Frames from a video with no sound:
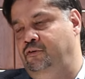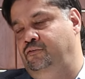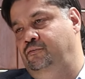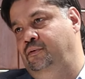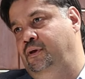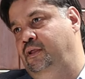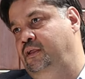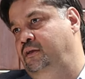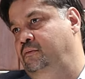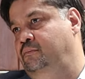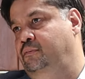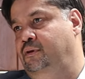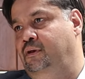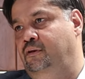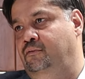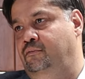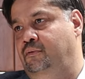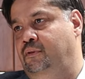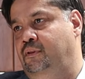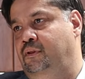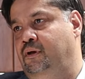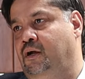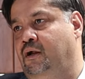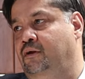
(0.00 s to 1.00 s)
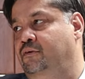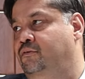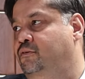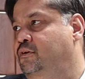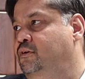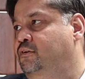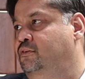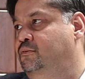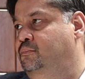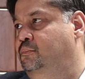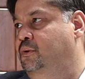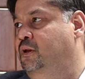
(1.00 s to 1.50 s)
is very big with the
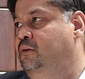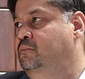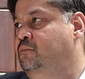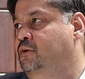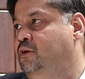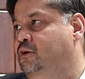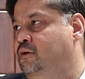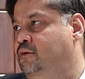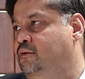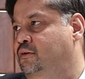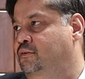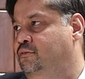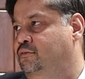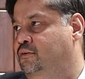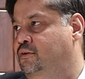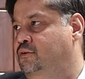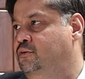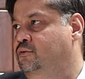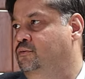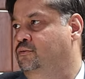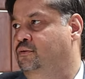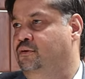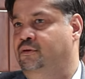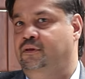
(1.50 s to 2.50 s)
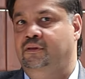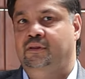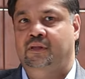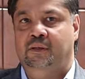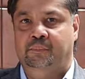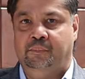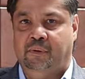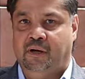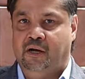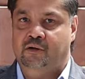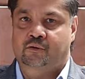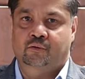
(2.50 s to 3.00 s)
country's premier institution in
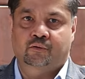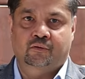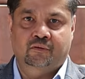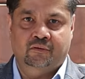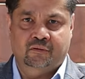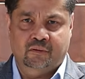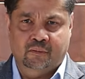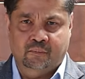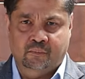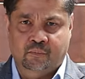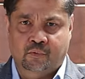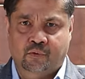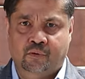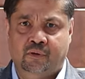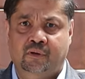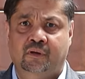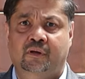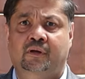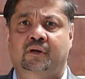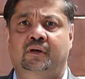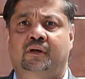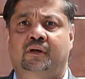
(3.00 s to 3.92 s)
Nepal Tourism Board,